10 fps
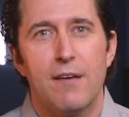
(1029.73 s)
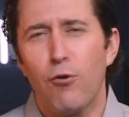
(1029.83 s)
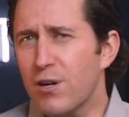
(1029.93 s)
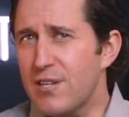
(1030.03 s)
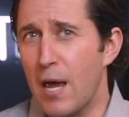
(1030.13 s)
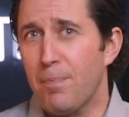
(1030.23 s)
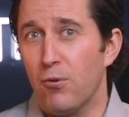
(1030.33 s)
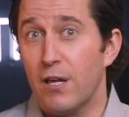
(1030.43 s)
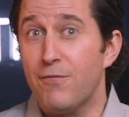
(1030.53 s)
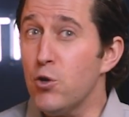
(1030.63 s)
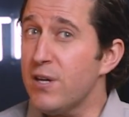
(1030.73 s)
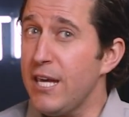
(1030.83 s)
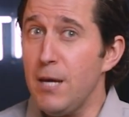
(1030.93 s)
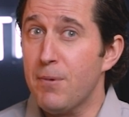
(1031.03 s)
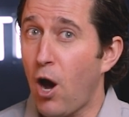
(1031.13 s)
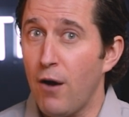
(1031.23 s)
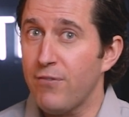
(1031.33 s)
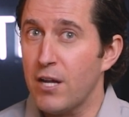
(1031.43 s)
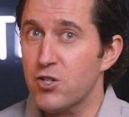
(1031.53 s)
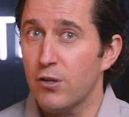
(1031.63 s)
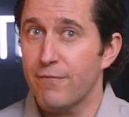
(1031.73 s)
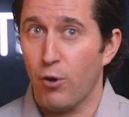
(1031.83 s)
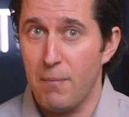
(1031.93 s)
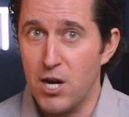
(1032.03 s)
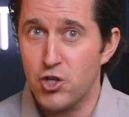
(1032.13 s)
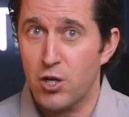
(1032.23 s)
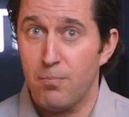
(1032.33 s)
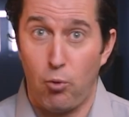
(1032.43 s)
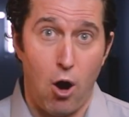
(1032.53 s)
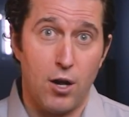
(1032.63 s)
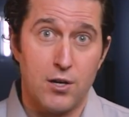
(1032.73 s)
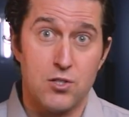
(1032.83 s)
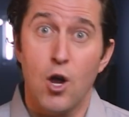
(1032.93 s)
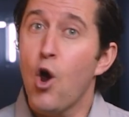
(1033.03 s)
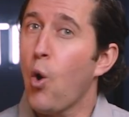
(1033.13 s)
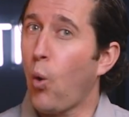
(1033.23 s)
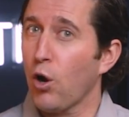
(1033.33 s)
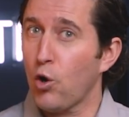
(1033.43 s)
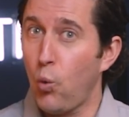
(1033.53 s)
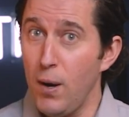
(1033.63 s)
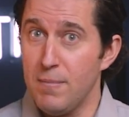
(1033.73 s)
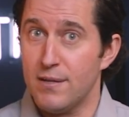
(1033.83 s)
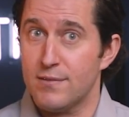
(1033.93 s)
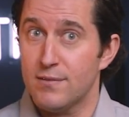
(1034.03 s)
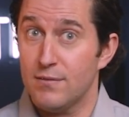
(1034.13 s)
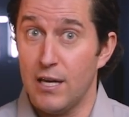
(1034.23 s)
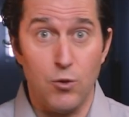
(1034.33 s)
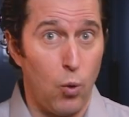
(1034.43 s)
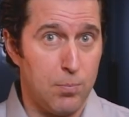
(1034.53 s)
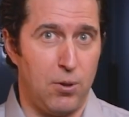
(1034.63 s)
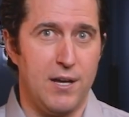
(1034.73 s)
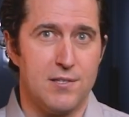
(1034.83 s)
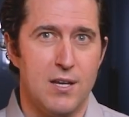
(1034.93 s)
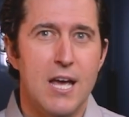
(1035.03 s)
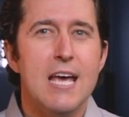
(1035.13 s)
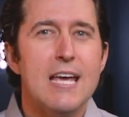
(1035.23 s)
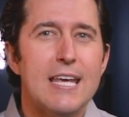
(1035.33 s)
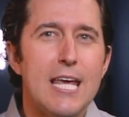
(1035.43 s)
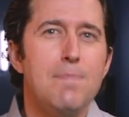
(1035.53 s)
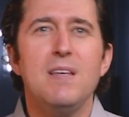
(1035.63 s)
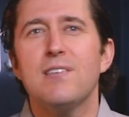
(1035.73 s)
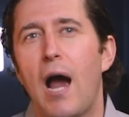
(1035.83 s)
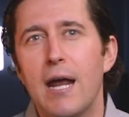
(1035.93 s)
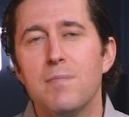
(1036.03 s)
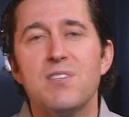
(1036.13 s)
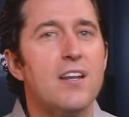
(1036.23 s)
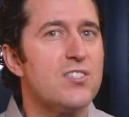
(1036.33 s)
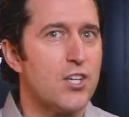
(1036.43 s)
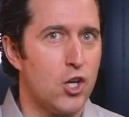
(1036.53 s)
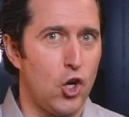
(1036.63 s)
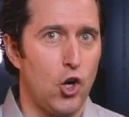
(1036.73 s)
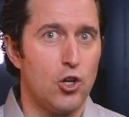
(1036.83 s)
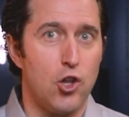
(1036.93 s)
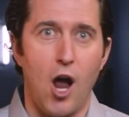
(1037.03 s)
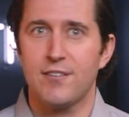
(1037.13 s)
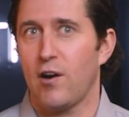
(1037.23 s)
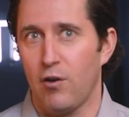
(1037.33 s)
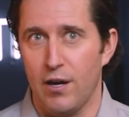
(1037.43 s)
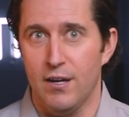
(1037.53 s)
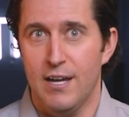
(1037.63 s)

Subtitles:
For example, if you keep confidential information, products, or equipment in the workplace, keep these items in a secure, locked area.